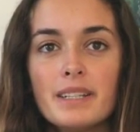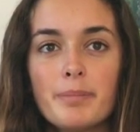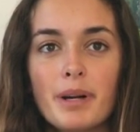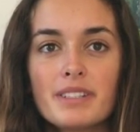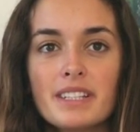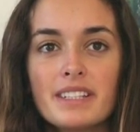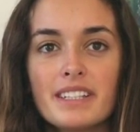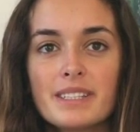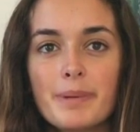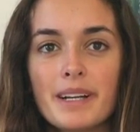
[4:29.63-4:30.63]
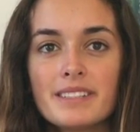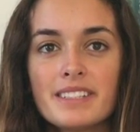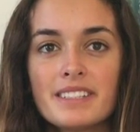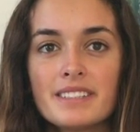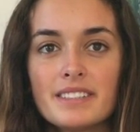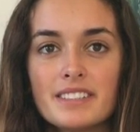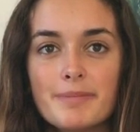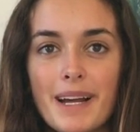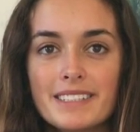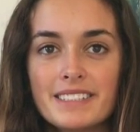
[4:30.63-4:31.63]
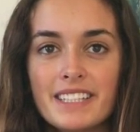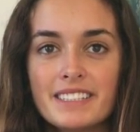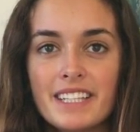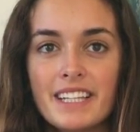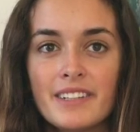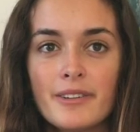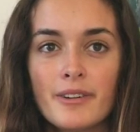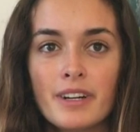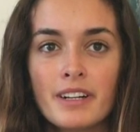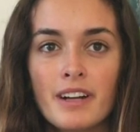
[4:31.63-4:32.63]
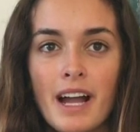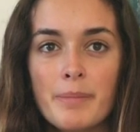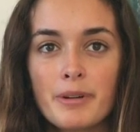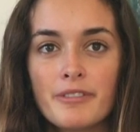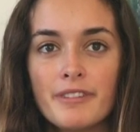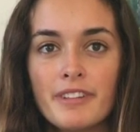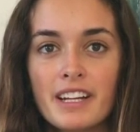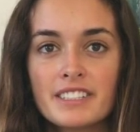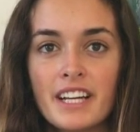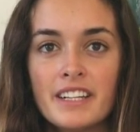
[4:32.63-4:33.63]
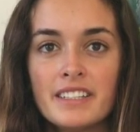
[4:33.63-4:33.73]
the person experiences spasticity or hyperreflexia,